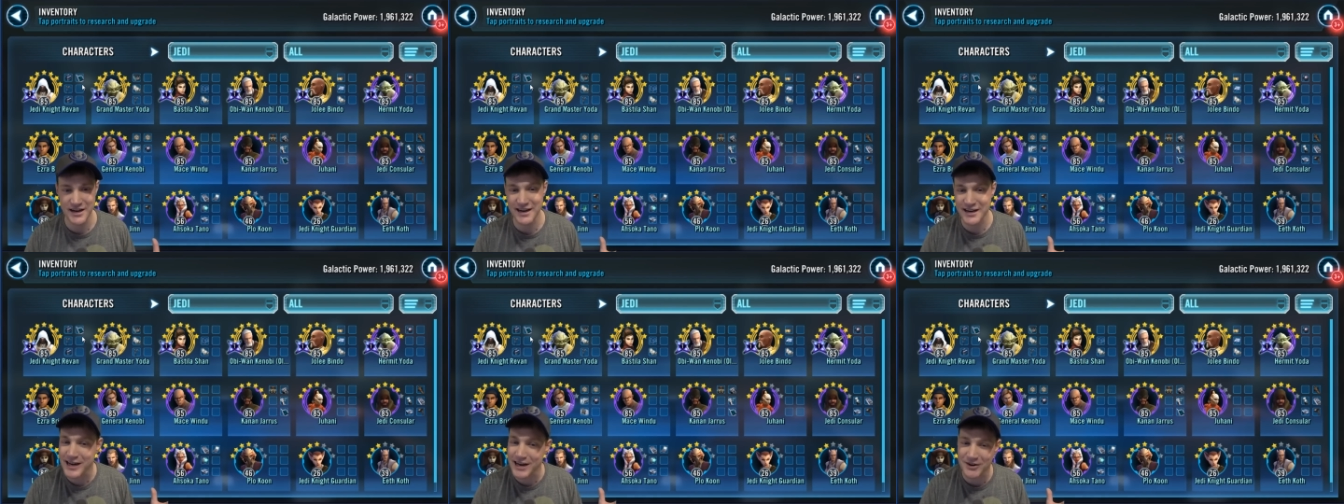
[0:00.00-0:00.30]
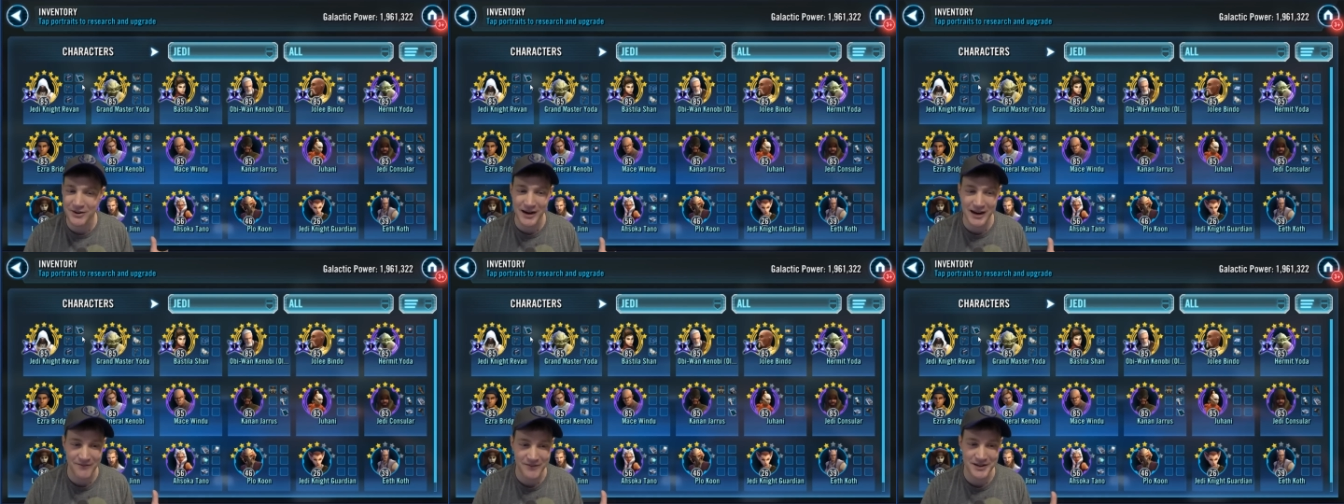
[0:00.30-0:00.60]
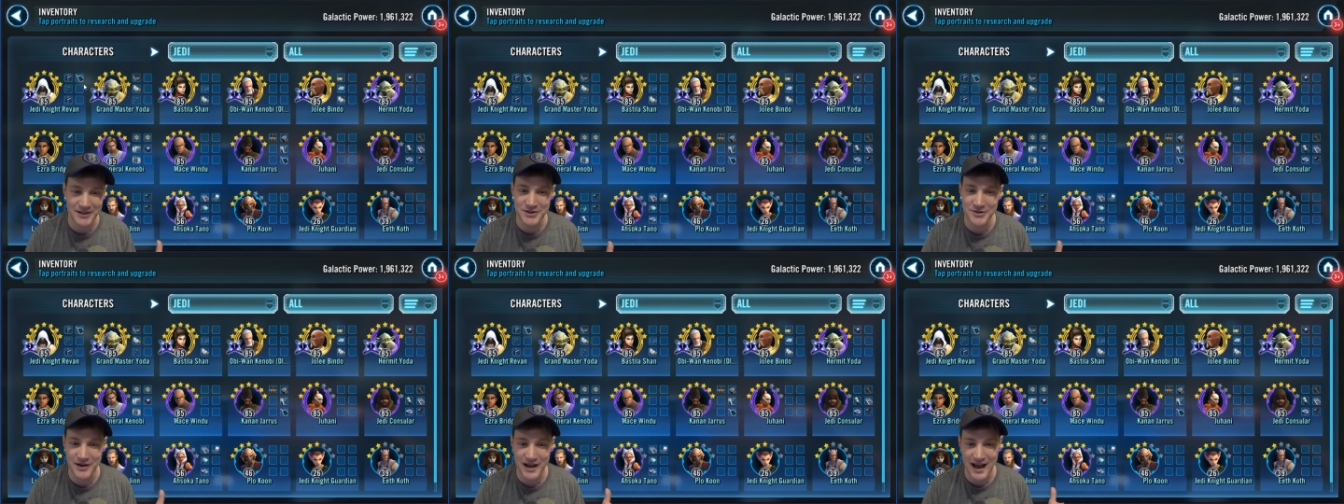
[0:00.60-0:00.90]
Jedi Knight
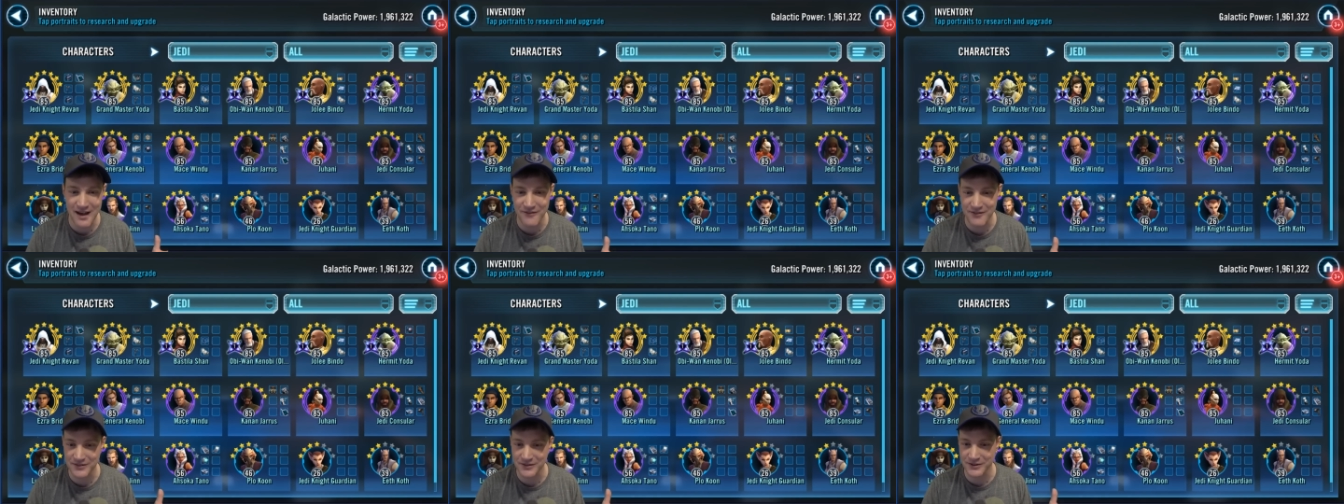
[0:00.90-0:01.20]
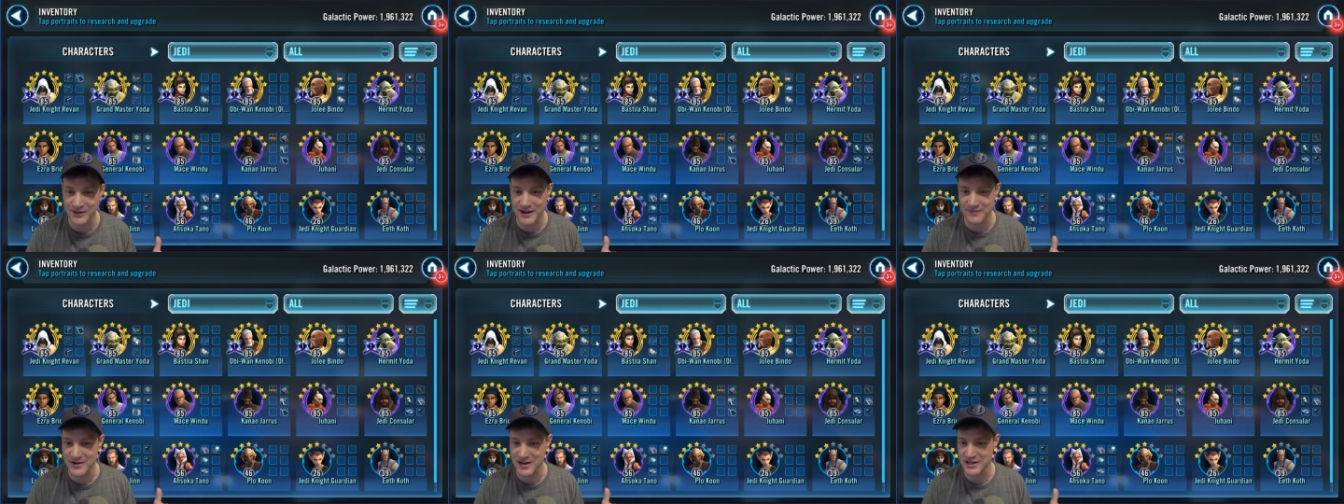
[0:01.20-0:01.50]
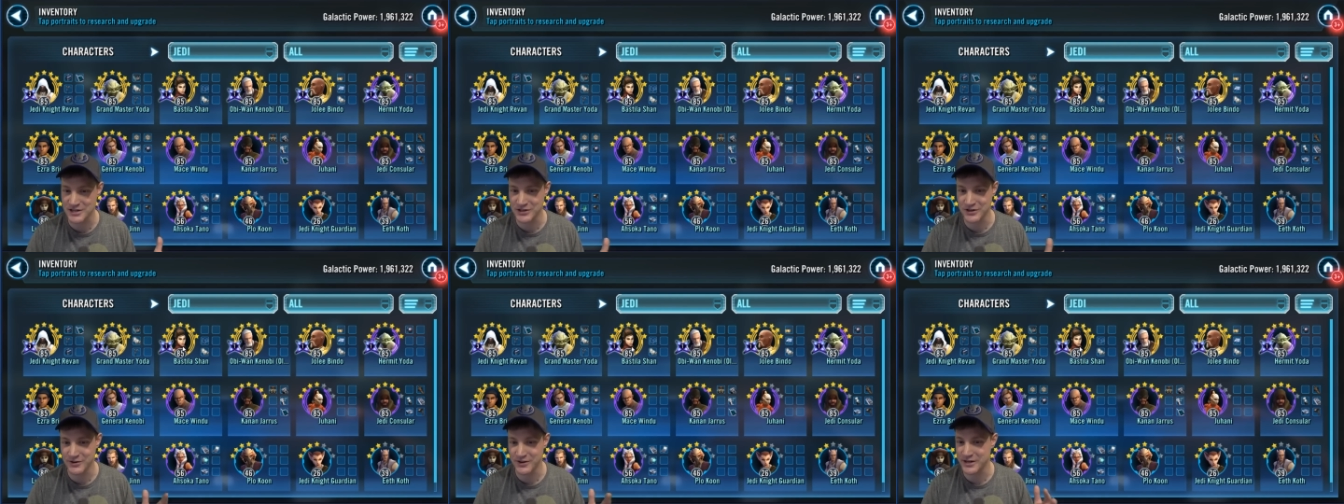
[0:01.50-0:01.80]
Revan. You have
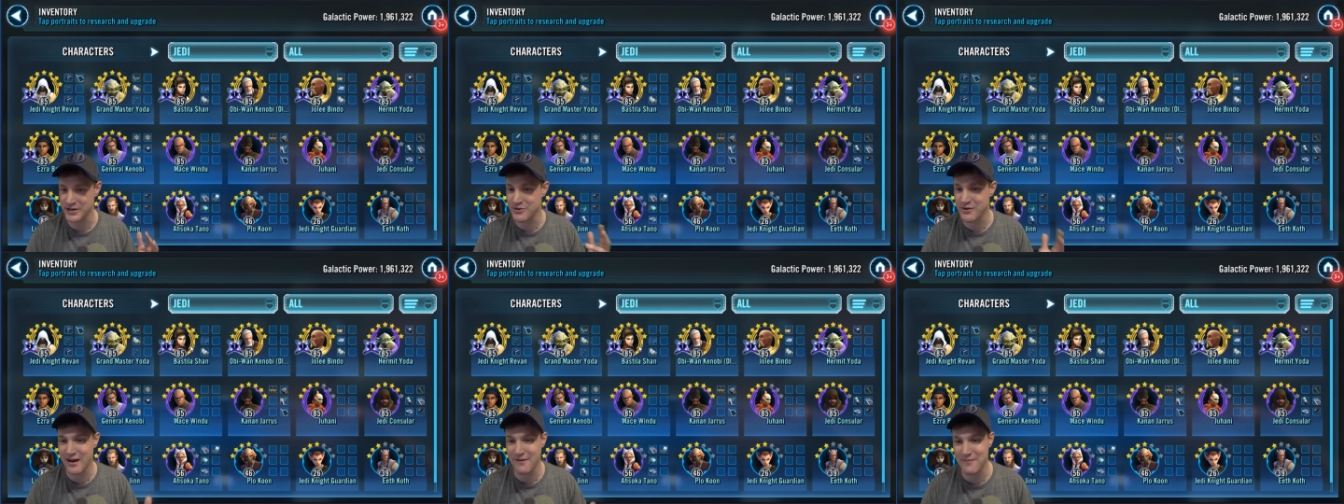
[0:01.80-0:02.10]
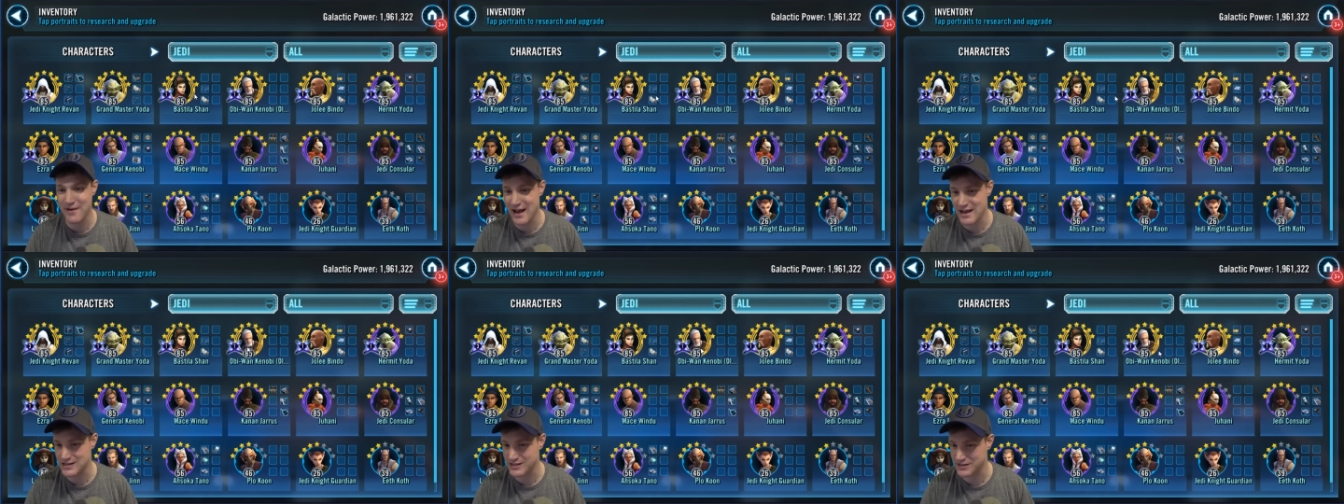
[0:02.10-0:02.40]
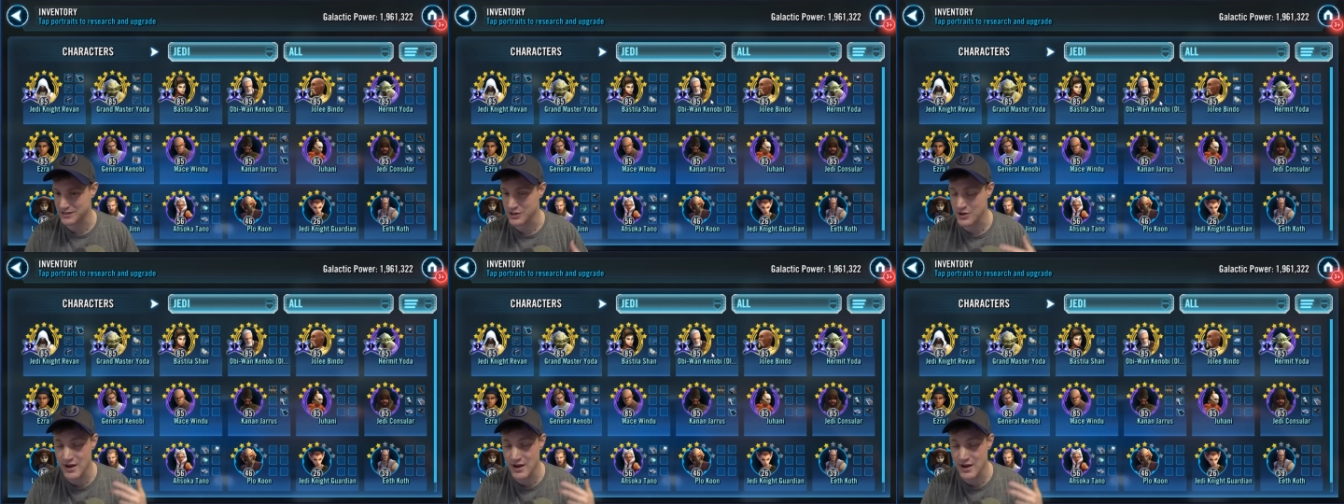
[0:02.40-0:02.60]
Grandmaster Yoda. You have Bastila.